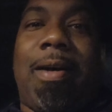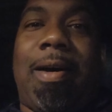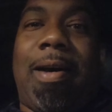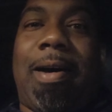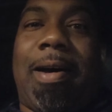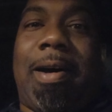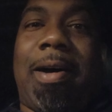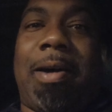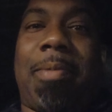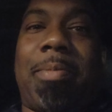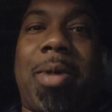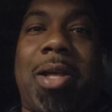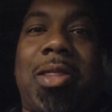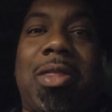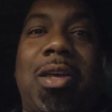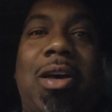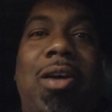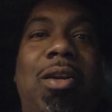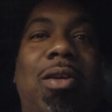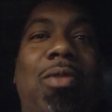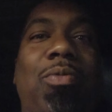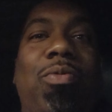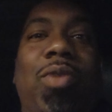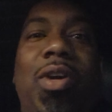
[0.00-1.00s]
I
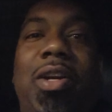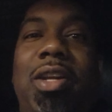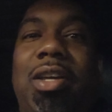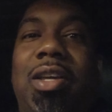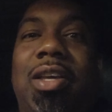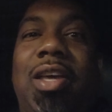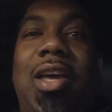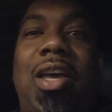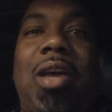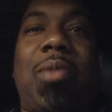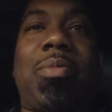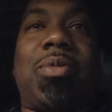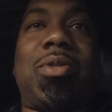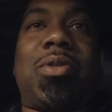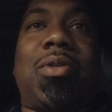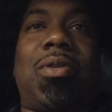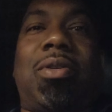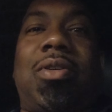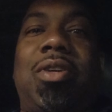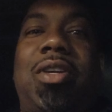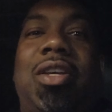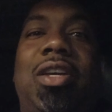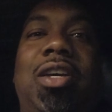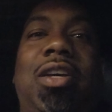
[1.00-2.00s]
thought our running game was
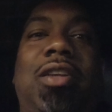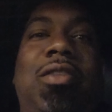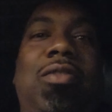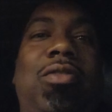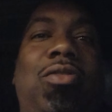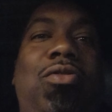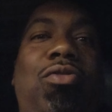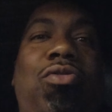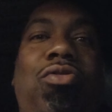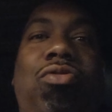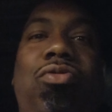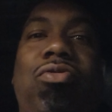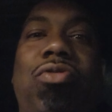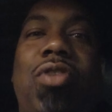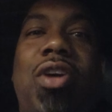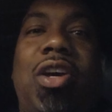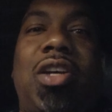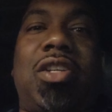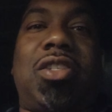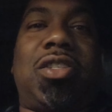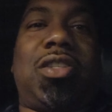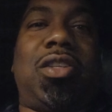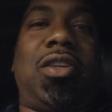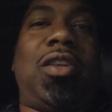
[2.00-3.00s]
going to get
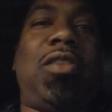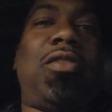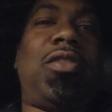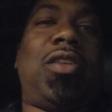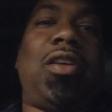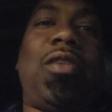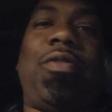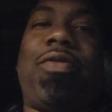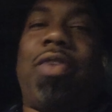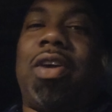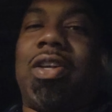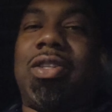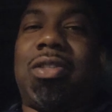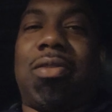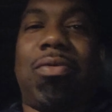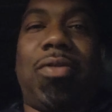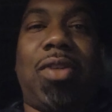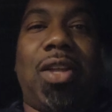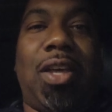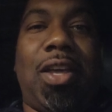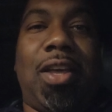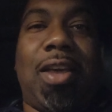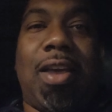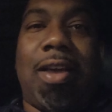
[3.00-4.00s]
crushed
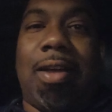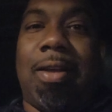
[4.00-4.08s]
defensively,